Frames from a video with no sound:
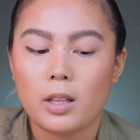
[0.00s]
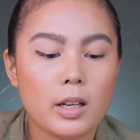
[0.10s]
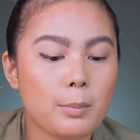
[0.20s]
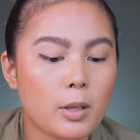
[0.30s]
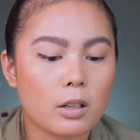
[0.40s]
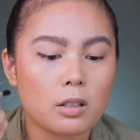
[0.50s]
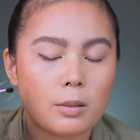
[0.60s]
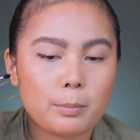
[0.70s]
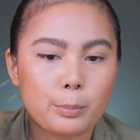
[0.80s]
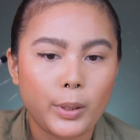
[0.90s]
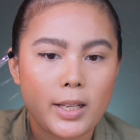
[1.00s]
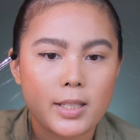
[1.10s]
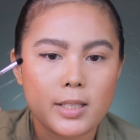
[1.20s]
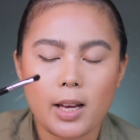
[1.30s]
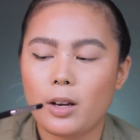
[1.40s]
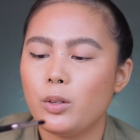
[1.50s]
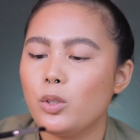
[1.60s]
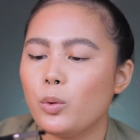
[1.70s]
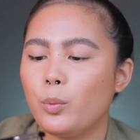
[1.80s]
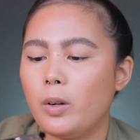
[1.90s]
Then I'm gonna blend it
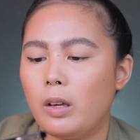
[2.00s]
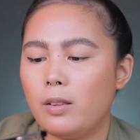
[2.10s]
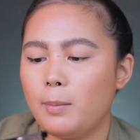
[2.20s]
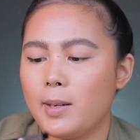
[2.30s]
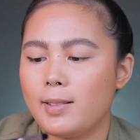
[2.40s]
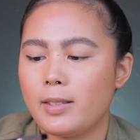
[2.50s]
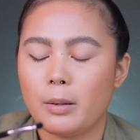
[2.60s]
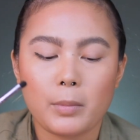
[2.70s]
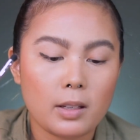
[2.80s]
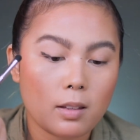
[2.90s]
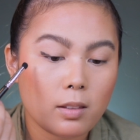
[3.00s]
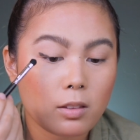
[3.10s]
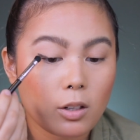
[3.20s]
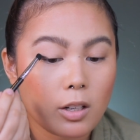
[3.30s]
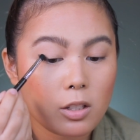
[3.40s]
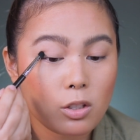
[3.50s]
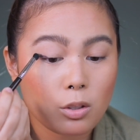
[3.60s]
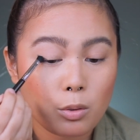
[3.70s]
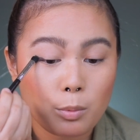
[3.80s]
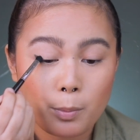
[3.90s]
out with my Sigma
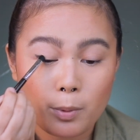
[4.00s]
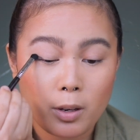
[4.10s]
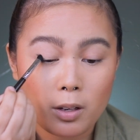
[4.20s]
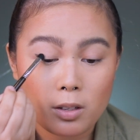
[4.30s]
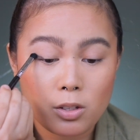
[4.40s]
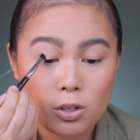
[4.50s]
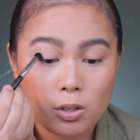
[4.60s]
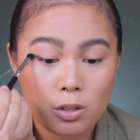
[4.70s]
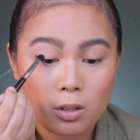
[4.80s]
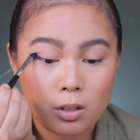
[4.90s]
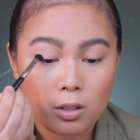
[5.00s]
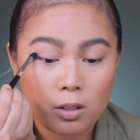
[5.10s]
E32 brush.